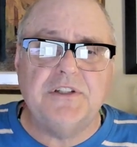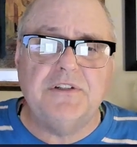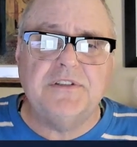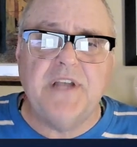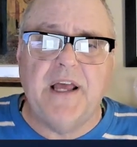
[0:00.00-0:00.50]

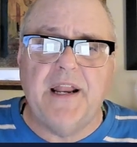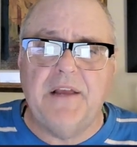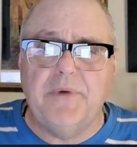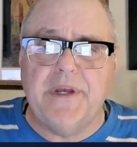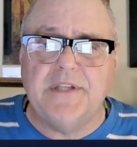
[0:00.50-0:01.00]

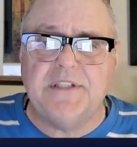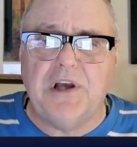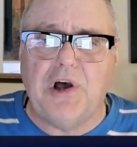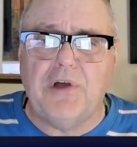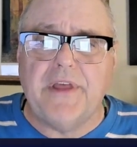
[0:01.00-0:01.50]
setting, we see
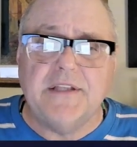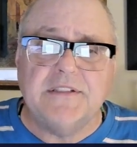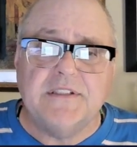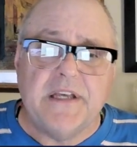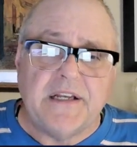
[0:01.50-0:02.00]
all
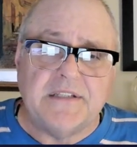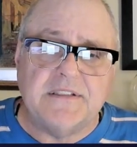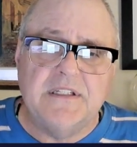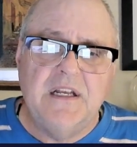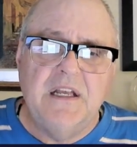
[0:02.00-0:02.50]
these things.